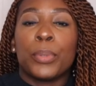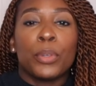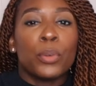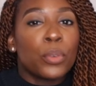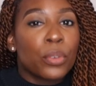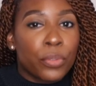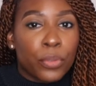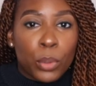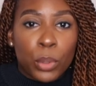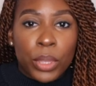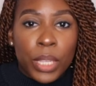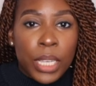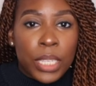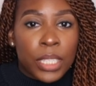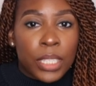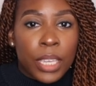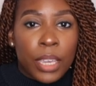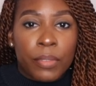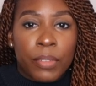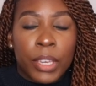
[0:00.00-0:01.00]
beautiful
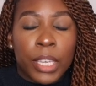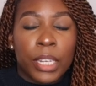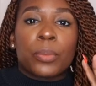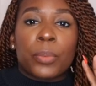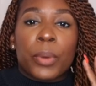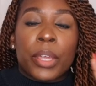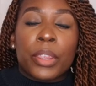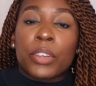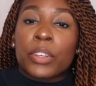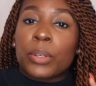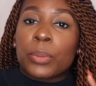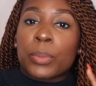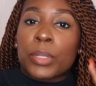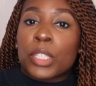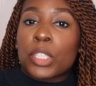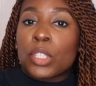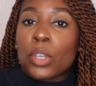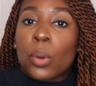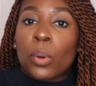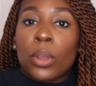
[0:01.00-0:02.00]
thanksgiving whether it
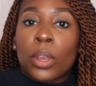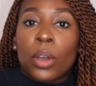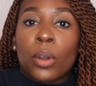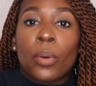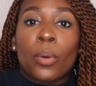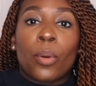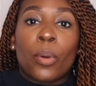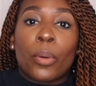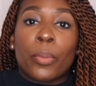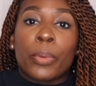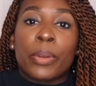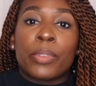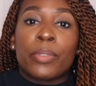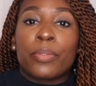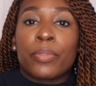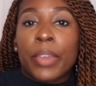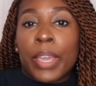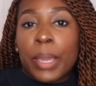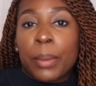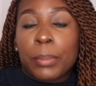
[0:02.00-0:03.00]
was solo or
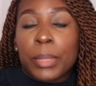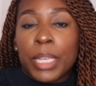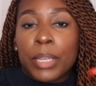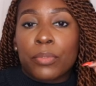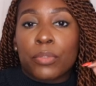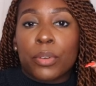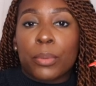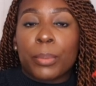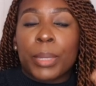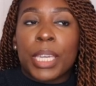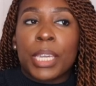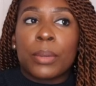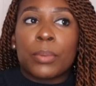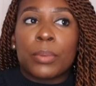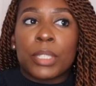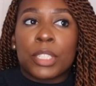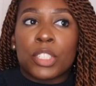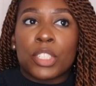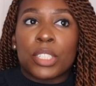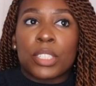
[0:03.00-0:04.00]
with family for me
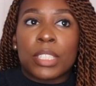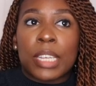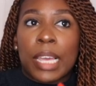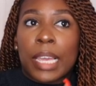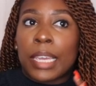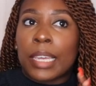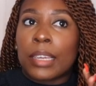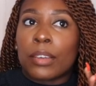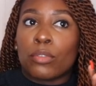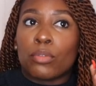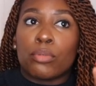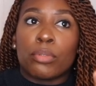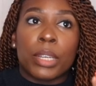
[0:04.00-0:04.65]
it was just like